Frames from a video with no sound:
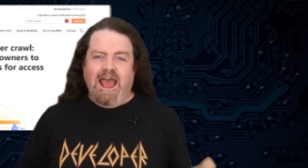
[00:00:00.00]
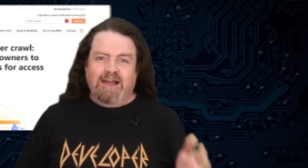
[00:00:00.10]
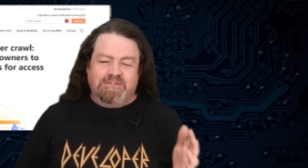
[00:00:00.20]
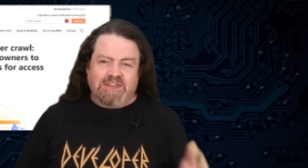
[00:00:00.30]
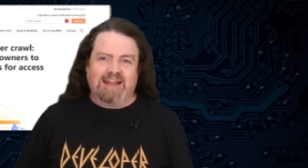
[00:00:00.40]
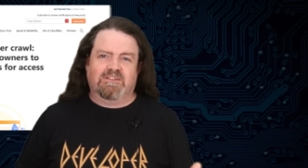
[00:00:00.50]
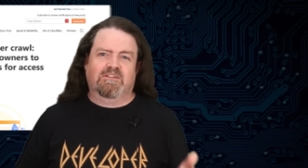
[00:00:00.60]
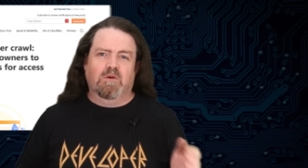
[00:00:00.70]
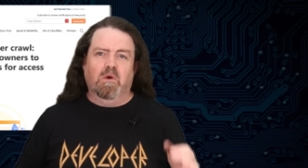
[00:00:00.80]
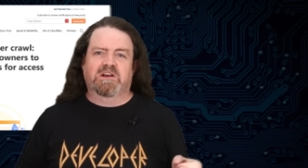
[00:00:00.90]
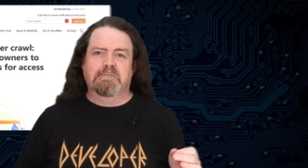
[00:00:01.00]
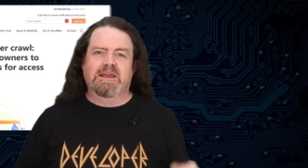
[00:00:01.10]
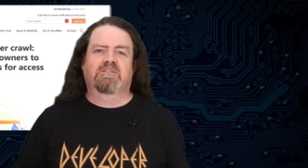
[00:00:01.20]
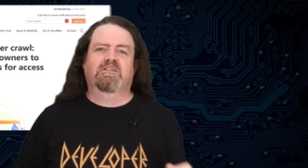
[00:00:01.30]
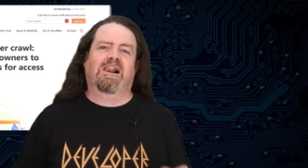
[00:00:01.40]
And that's what
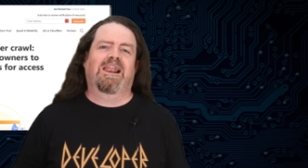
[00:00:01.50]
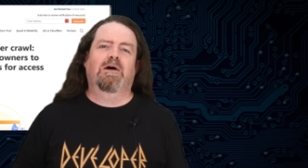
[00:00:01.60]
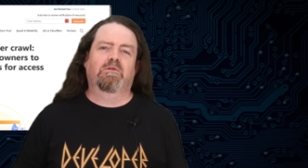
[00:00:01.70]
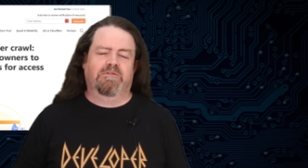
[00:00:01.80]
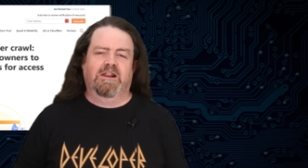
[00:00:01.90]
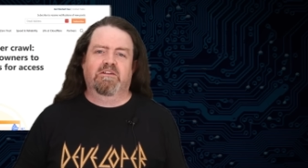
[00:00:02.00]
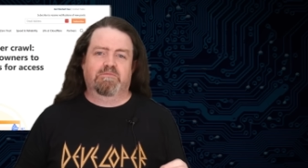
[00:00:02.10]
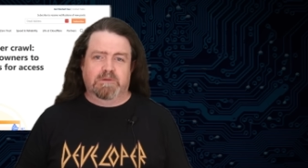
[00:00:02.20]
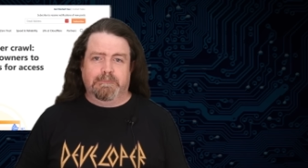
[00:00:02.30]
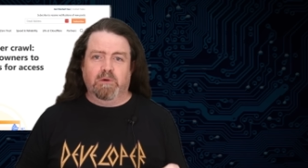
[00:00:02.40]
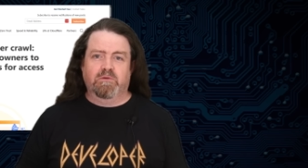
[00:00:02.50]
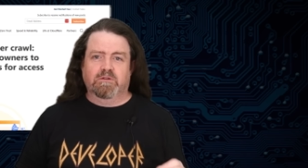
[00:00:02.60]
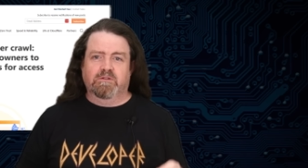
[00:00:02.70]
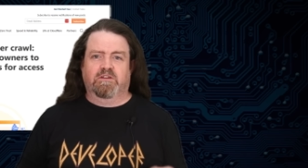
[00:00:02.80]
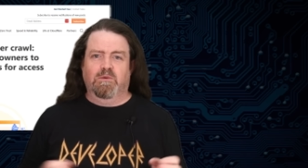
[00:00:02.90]
makes Cloudflare's
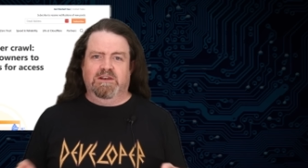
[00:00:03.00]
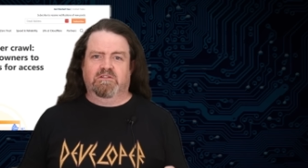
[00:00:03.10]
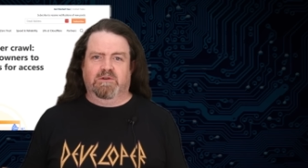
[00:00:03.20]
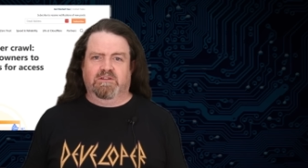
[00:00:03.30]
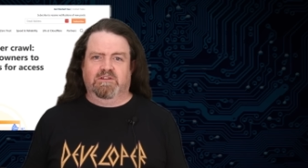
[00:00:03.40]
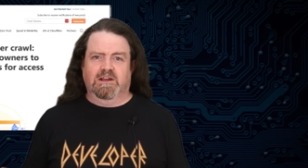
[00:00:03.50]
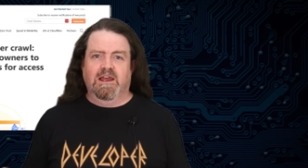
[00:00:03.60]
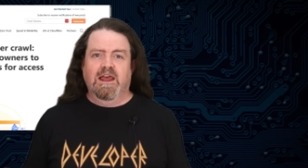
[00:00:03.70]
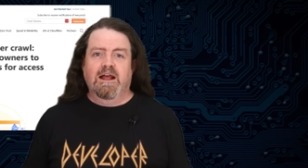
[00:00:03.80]
proposal so interesting.